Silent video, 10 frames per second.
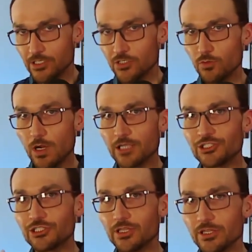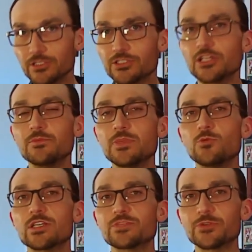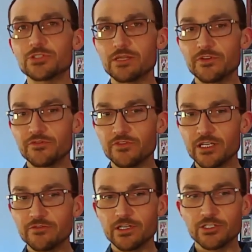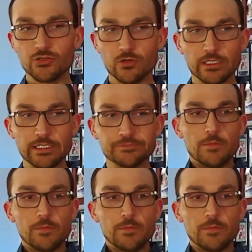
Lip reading: You watch, there's going to be whispers of it very, very shortly.